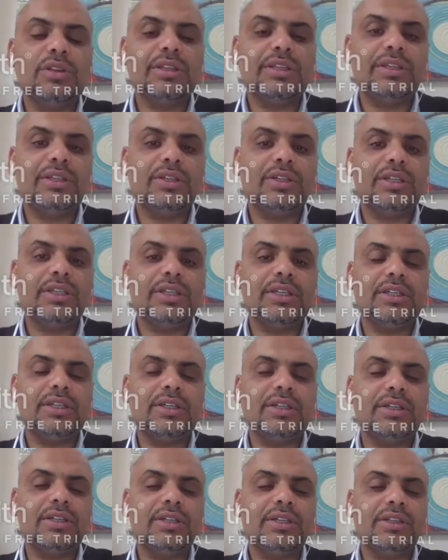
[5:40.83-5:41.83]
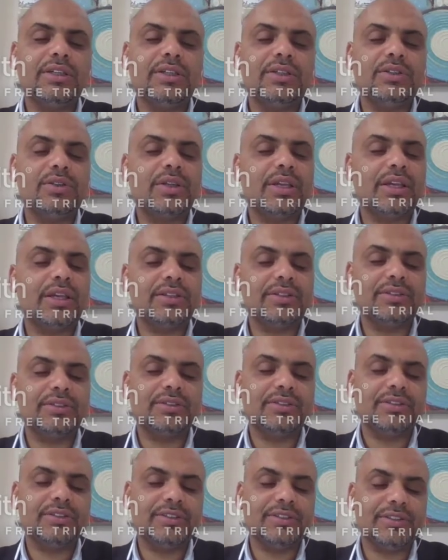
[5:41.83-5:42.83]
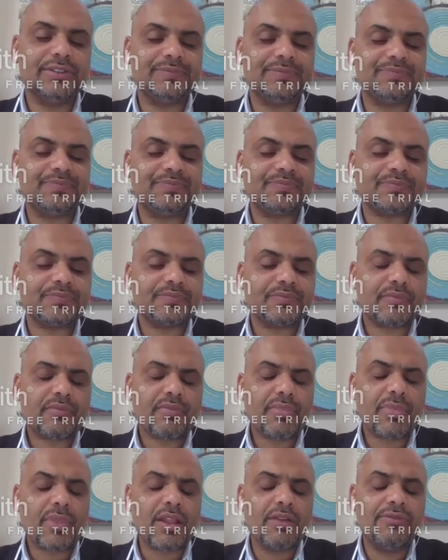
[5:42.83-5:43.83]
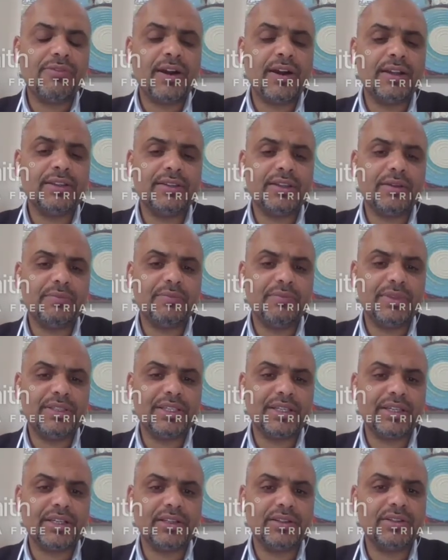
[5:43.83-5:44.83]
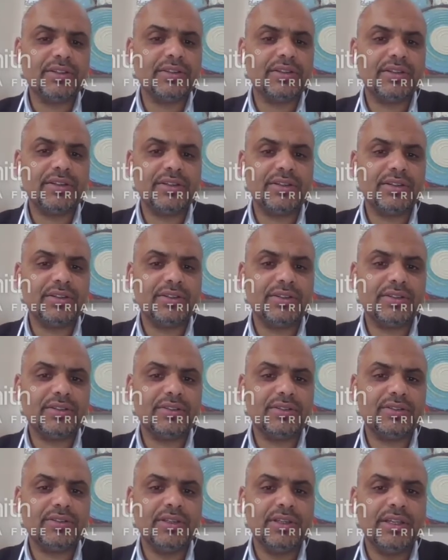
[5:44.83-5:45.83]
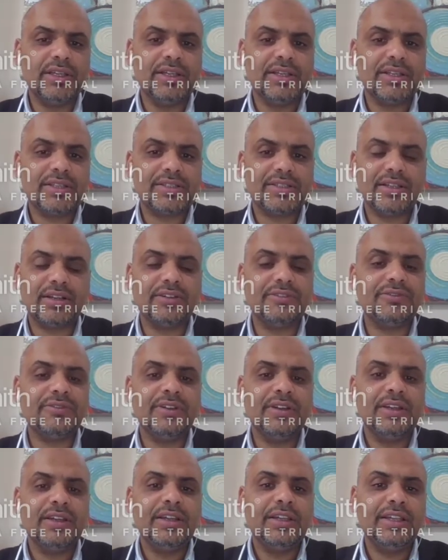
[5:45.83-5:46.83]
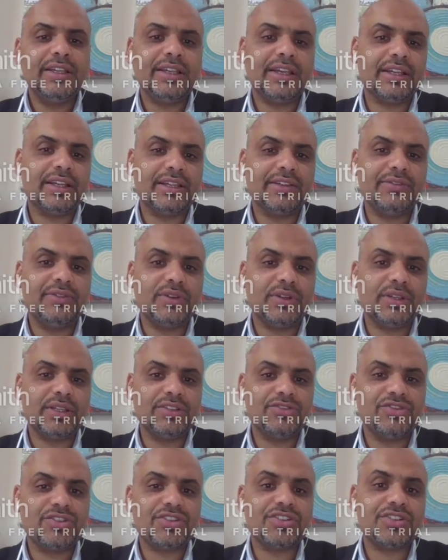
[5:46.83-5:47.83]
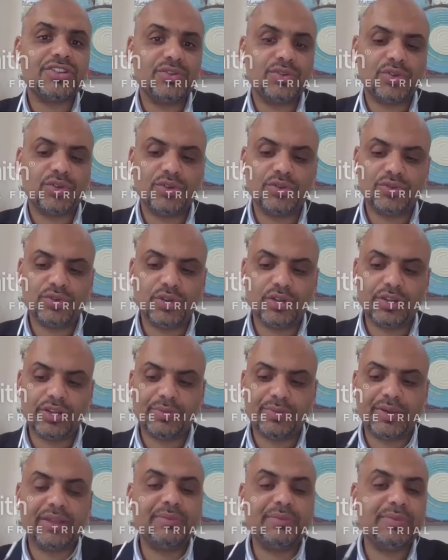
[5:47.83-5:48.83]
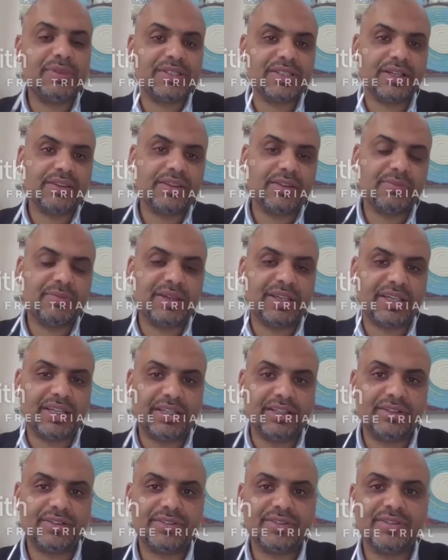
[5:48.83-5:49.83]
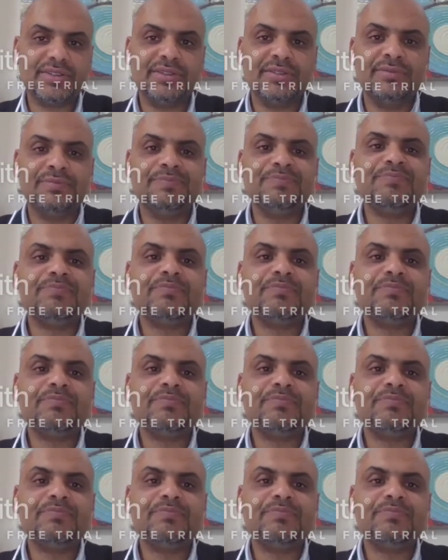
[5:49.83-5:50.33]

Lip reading: only you can find a medical staff. He can give you an injection to control the pain beside the painkillers.